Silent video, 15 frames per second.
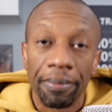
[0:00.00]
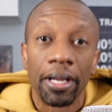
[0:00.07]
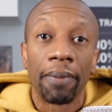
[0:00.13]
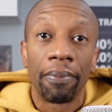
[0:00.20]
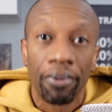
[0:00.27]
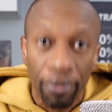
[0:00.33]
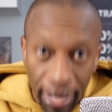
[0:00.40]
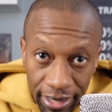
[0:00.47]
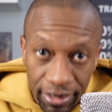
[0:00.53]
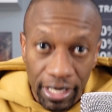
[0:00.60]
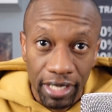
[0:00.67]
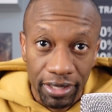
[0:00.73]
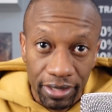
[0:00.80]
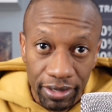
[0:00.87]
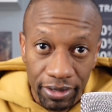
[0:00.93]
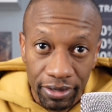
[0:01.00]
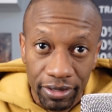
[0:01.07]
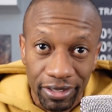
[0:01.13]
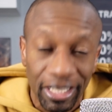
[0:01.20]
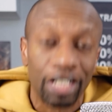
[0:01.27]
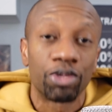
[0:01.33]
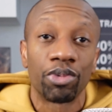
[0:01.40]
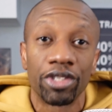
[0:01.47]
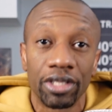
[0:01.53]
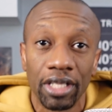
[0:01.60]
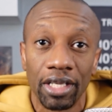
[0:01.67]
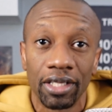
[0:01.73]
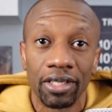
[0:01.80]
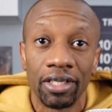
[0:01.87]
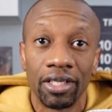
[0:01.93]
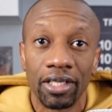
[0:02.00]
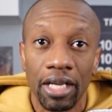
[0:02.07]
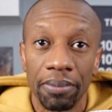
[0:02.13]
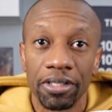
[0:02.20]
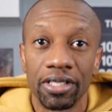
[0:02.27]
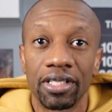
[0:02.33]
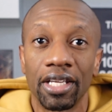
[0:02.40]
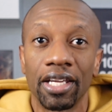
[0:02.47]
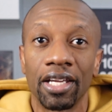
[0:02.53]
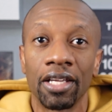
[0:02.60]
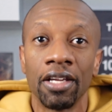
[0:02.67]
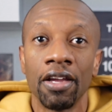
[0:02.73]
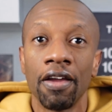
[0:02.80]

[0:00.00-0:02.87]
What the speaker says: price action, that's where it's at. I'm just saying.